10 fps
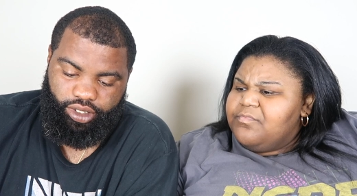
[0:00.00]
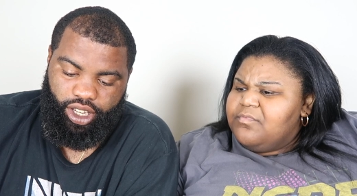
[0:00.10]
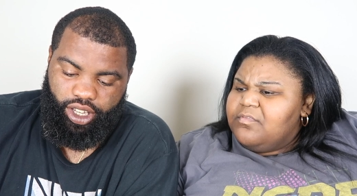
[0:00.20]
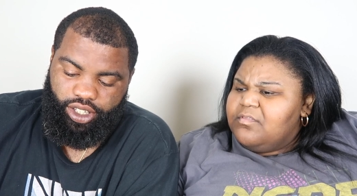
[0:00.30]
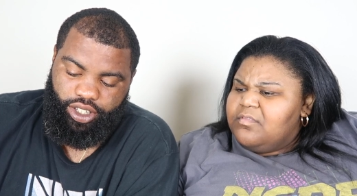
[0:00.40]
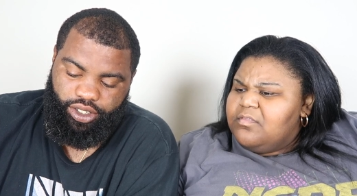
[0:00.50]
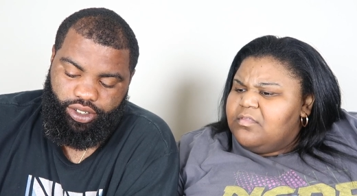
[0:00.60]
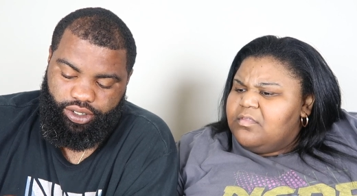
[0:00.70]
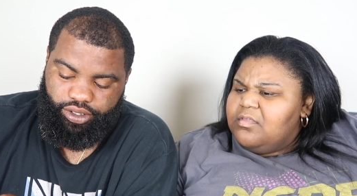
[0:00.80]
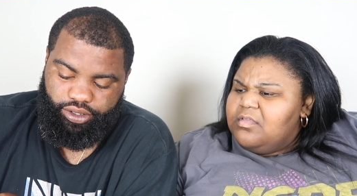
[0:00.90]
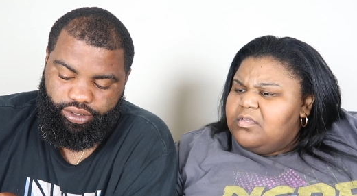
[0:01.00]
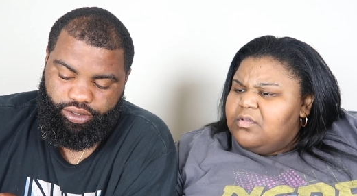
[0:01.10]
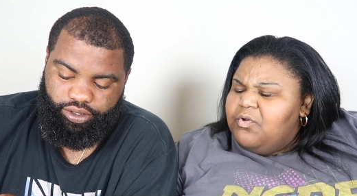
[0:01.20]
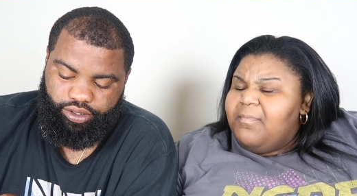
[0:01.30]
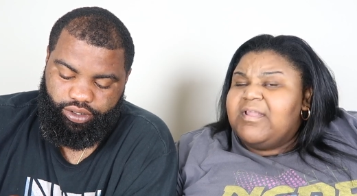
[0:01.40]
Speaker 1: I think so.
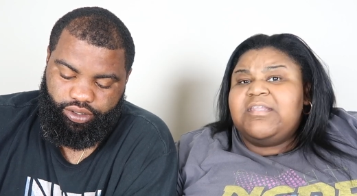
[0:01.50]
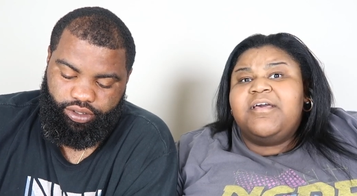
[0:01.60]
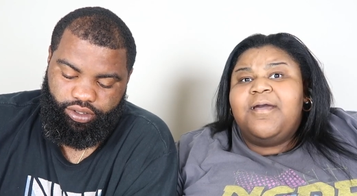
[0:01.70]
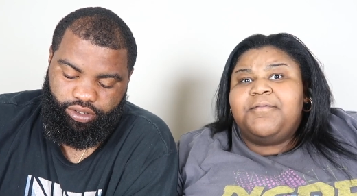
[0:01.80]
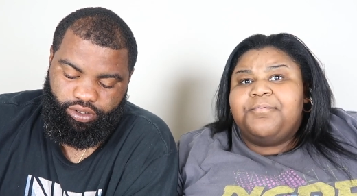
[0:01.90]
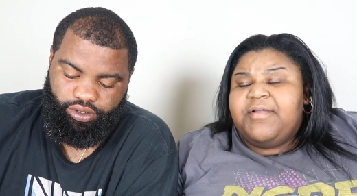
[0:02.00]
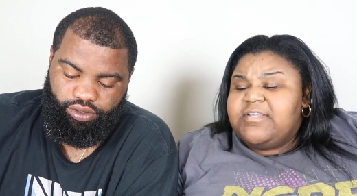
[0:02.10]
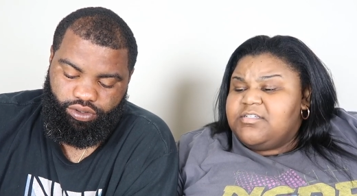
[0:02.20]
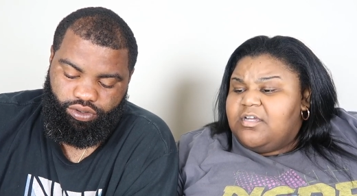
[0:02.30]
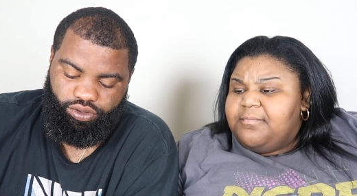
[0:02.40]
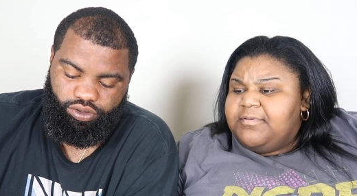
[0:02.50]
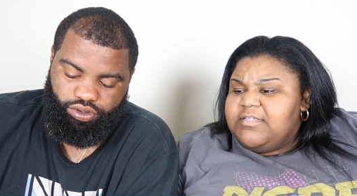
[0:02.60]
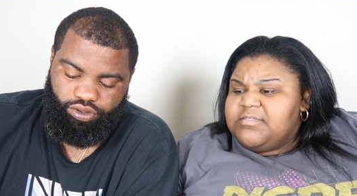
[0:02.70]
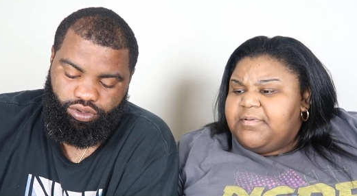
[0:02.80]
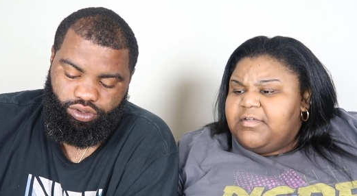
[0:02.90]
Speaker 2: We're about to look up the price, y'all.
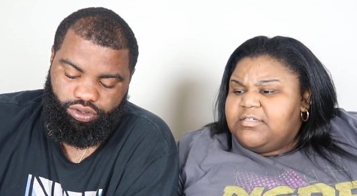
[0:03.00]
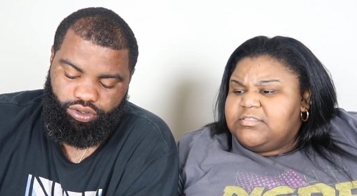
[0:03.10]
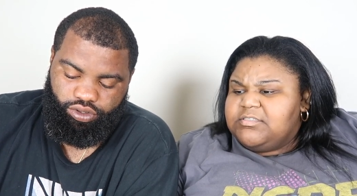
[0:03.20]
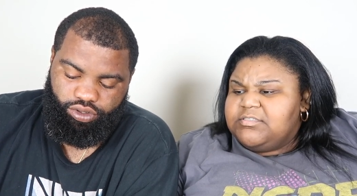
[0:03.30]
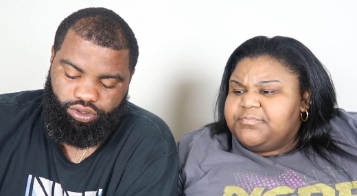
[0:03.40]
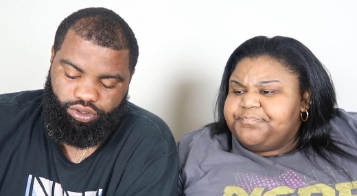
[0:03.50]
BuzzBallz.